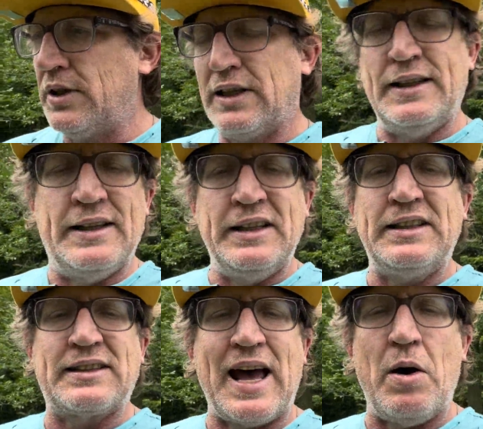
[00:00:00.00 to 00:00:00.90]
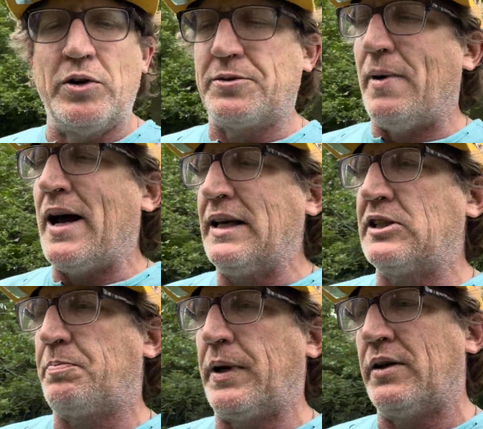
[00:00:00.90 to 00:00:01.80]
At least that was my
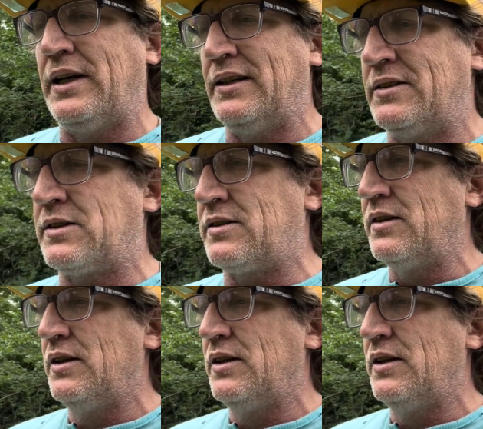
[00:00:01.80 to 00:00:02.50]
experience.